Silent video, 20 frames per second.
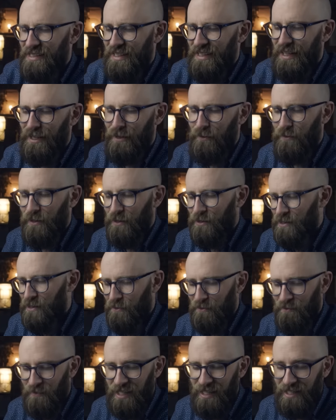it feels a
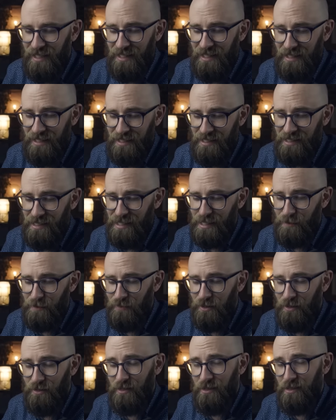bit
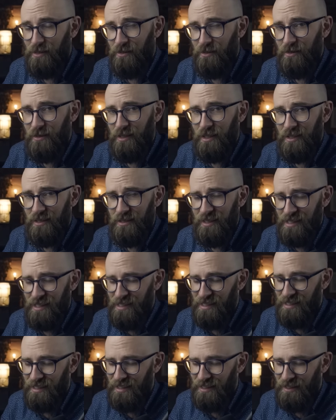conspiratorial,
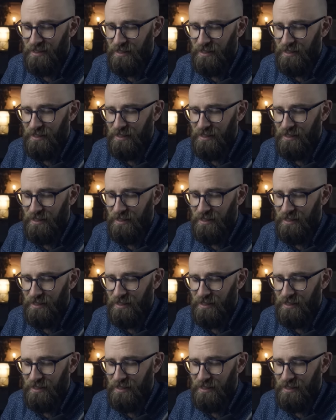doesn't it?